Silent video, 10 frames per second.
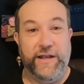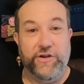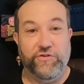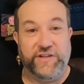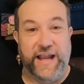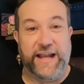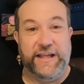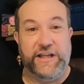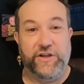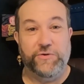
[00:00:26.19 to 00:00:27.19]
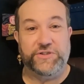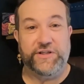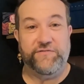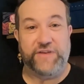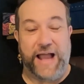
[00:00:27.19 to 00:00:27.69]
your daily dose
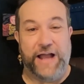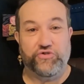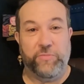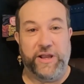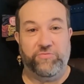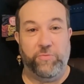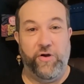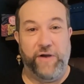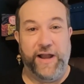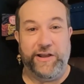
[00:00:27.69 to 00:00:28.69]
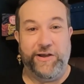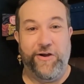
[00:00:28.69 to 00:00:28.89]
of Dodger baseball right here